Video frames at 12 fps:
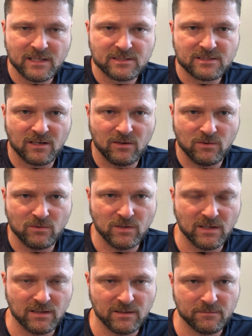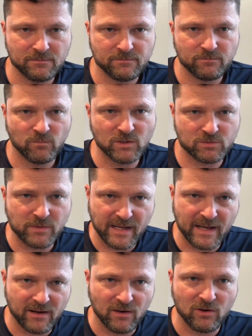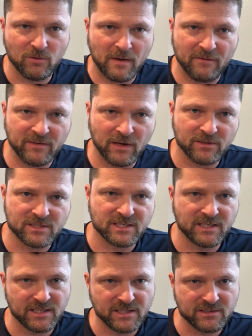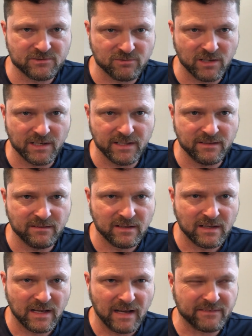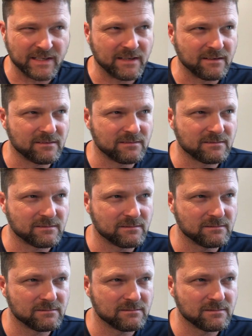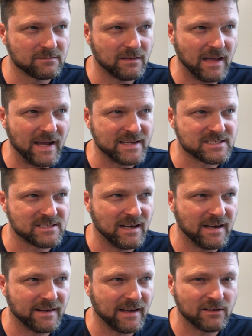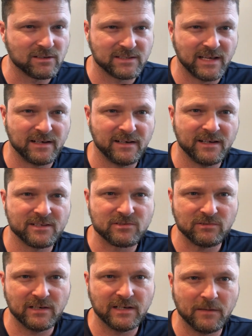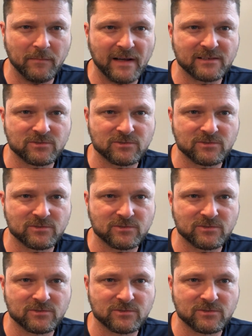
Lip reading: So once we got home, I've noticed that it's running, I think last night I looked at it and it's running about